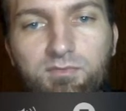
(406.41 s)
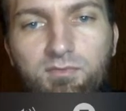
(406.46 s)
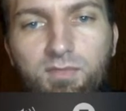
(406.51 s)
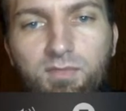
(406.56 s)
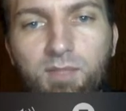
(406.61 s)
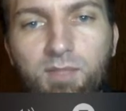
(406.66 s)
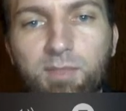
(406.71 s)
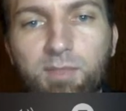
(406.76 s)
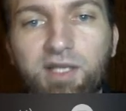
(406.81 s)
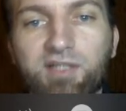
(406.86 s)

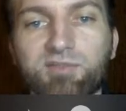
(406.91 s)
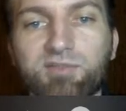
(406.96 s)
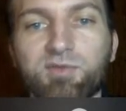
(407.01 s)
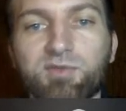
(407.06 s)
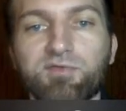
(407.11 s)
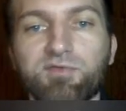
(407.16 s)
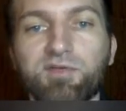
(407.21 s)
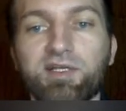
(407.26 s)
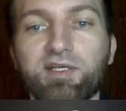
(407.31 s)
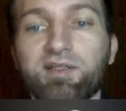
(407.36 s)
Management
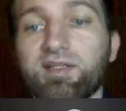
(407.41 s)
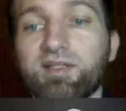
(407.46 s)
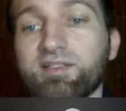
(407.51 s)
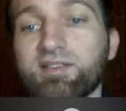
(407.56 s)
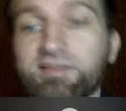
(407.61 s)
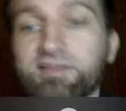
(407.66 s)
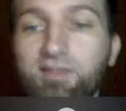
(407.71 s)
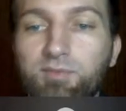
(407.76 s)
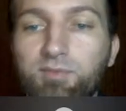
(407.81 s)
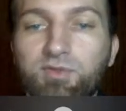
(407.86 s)
fee, this is
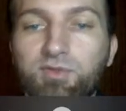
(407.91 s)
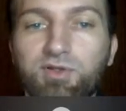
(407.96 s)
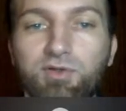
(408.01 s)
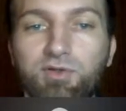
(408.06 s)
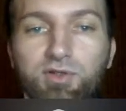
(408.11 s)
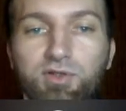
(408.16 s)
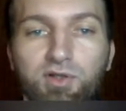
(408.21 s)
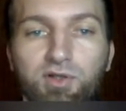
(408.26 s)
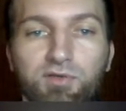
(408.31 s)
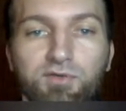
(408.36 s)
up to
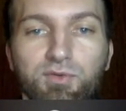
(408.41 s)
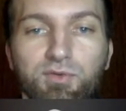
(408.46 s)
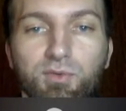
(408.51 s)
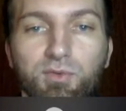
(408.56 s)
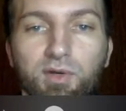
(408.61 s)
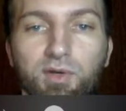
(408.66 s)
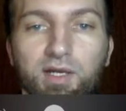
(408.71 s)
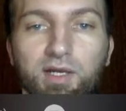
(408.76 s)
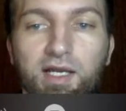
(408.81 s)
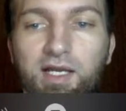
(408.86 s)
you. If you want
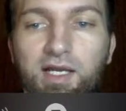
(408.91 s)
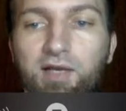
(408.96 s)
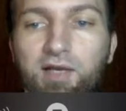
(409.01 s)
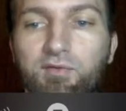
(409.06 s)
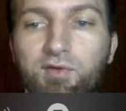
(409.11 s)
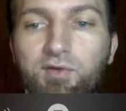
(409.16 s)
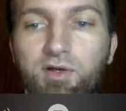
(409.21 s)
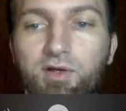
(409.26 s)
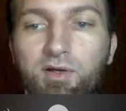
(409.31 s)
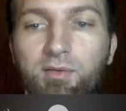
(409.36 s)
to have
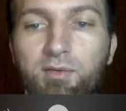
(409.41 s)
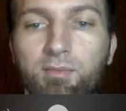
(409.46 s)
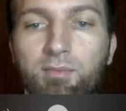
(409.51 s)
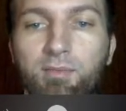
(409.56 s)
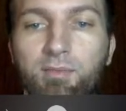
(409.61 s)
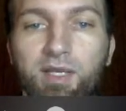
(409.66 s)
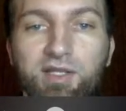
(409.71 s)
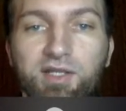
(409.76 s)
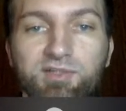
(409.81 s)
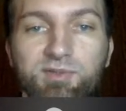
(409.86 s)
a
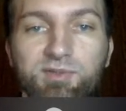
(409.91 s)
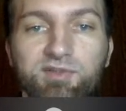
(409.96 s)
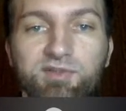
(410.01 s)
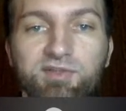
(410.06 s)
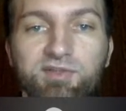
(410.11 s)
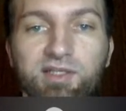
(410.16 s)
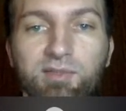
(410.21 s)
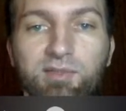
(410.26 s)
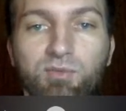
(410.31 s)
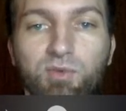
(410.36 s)
management
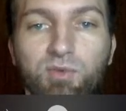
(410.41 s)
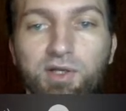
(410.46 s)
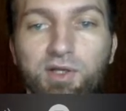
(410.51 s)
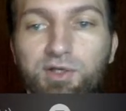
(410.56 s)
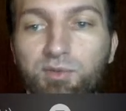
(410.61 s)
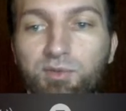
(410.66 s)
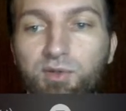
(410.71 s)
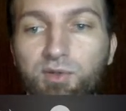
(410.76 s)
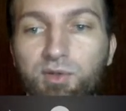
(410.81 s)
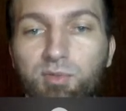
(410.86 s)
team run your
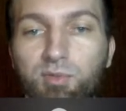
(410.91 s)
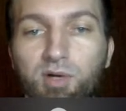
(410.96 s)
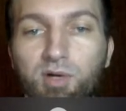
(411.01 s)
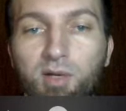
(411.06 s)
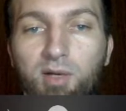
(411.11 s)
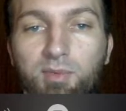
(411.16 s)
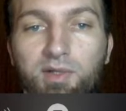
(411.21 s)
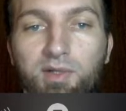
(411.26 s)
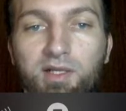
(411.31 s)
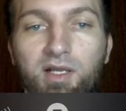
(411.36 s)
rental
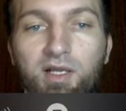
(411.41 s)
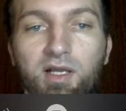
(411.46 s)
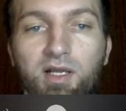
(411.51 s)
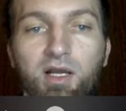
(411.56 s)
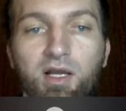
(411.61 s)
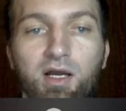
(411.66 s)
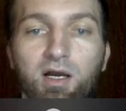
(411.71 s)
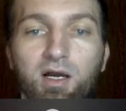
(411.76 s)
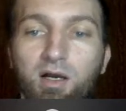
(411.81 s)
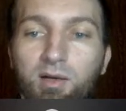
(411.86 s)
property,
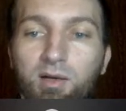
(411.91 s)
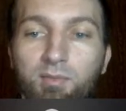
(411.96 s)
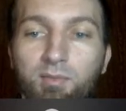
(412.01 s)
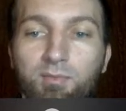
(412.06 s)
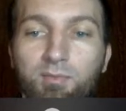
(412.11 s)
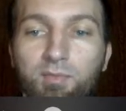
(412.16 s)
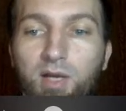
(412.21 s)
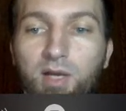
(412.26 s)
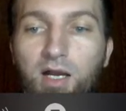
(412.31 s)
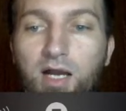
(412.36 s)

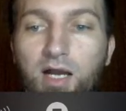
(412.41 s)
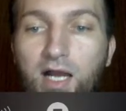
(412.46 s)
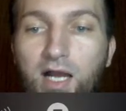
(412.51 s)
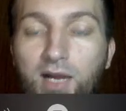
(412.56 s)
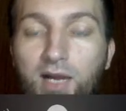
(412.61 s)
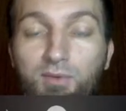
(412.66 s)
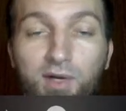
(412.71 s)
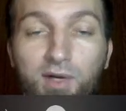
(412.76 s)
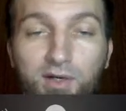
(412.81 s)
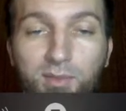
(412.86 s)
I
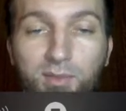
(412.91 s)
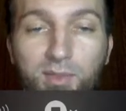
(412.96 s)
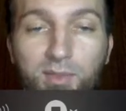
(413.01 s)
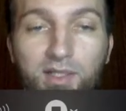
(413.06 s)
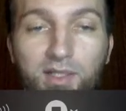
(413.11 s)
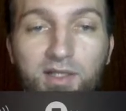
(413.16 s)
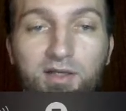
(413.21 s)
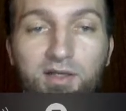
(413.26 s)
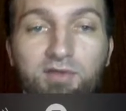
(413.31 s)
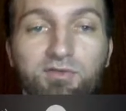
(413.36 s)

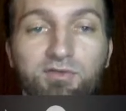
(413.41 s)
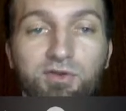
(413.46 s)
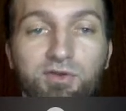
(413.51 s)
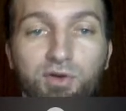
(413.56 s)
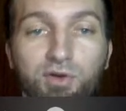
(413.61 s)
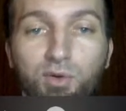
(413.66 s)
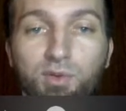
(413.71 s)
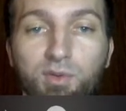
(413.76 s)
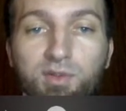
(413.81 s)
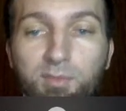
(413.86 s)
recommend to go
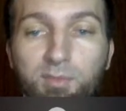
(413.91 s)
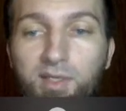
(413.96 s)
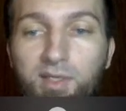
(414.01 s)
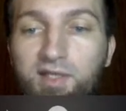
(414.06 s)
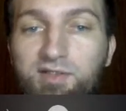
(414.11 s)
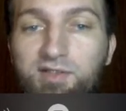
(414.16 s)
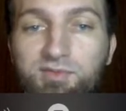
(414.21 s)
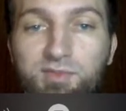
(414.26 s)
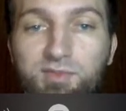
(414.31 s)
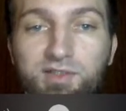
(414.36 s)
with the
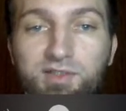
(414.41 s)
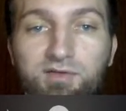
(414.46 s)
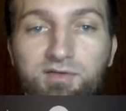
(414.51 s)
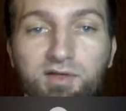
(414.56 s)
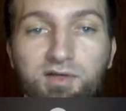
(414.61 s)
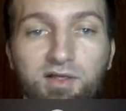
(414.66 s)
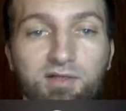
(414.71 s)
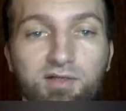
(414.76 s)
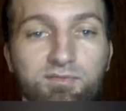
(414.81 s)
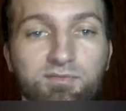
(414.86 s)
management
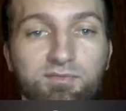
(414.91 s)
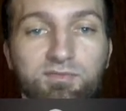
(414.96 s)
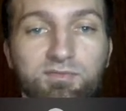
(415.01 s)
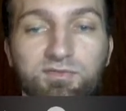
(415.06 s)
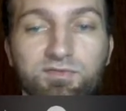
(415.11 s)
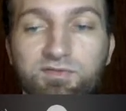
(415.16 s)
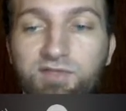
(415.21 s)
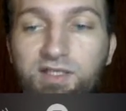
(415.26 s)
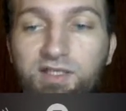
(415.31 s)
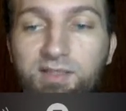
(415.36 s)

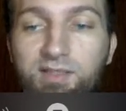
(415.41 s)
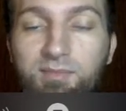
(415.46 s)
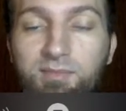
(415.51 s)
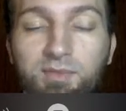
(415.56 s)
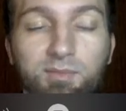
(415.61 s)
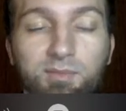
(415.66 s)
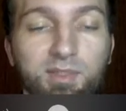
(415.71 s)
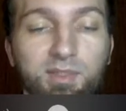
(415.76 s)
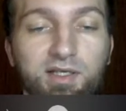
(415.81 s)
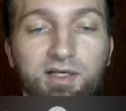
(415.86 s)
team
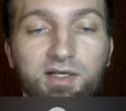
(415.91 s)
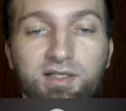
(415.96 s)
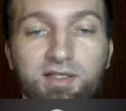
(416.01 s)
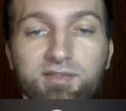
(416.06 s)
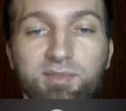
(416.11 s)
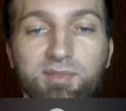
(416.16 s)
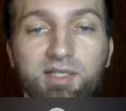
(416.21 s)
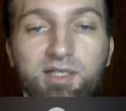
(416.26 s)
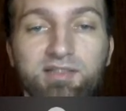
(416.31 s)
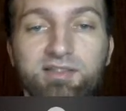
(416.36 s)
because
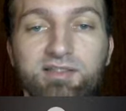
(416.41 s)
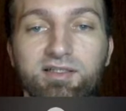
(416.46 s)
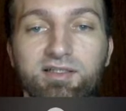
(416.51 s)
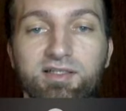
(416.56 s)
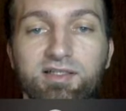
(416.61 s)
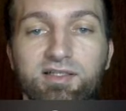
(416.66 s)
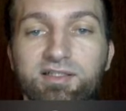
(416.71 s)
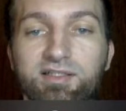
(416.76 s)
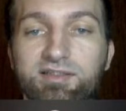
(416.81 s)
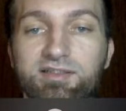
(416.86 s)
basically
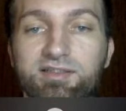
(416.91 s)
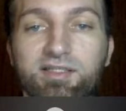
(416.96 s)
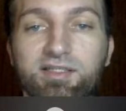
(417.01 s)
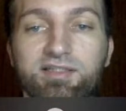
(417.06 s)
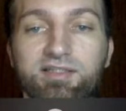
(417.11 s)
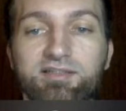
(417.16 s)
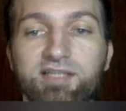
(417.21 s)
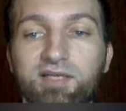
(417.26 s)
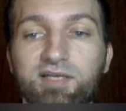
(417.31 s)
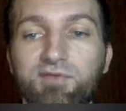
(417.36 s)
this is going to
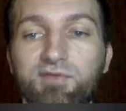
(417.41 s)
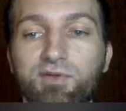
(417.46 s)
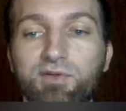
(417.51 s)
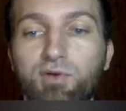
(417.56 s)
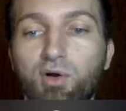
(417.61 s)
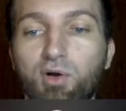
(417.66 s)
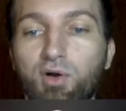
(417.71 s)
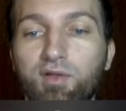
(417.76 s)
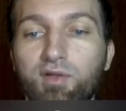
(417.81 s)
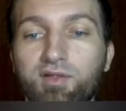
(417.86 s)
save you
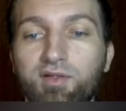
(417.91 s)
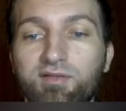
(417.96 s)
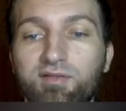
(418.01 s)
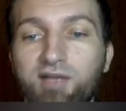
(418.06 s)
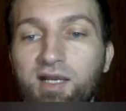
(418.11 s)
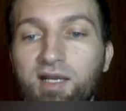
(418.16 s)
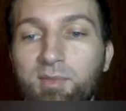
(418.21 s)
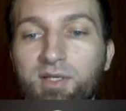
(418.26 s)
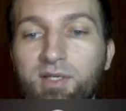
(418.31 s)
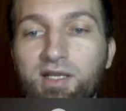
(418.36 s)
all the
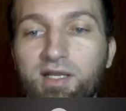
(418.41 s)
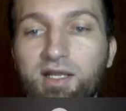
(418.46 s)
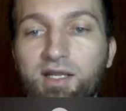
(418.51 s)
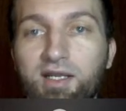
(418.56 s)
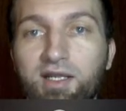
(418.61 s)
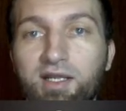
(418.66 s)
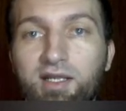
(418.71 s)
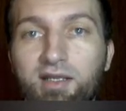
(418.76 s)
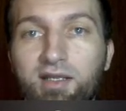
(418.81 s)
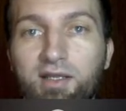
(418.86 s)
time and
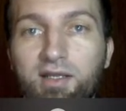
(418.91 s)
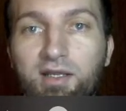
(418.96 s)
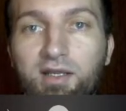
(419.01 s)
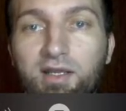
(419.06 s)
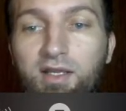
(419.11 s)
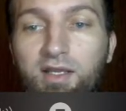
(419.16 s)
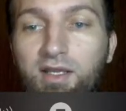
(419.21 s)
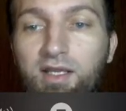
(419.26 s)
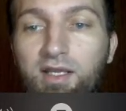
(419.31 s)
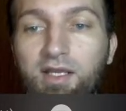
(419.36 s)
headache,
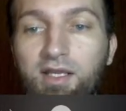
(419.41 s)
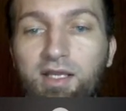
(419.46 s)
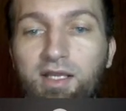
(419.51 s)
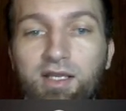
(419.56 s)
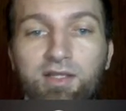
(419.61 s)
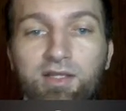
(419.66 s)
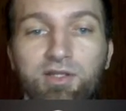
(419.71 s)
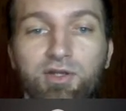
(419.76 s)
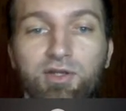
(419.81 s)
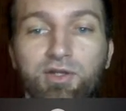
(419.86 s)
and
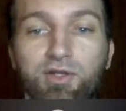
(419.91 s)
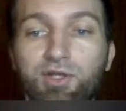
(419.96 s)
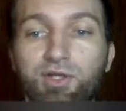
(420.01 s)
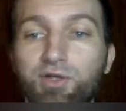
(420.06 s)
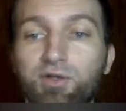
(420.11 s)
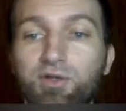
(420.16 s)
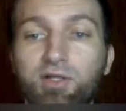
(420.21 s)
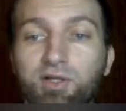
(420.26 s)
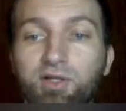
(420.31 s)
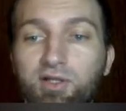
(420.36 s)
you're
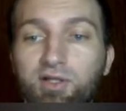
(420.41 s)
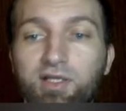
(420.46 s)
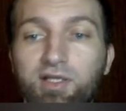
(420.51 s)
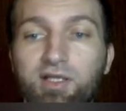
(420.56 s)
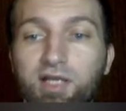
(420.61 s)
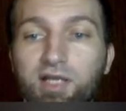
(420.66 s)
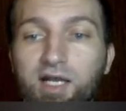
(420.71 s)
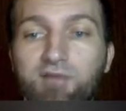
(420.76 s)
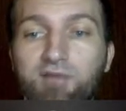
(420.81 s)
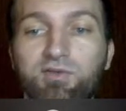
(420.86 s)
literally going to
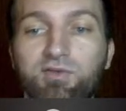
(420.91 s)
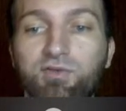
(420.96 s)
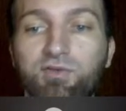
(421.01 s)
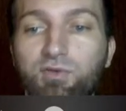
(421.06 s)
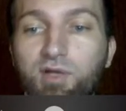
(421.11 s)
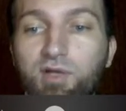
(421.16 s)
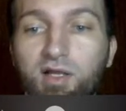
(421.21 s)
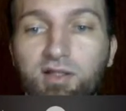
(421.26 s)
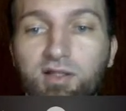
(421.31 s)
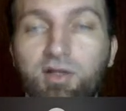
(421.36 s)
have to do
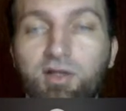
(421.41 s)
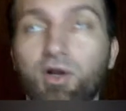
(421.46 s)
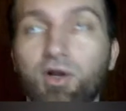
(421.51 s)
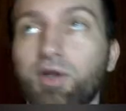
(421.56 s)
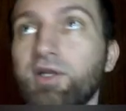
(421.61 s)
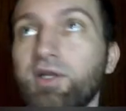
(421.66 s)
nothing. All you're going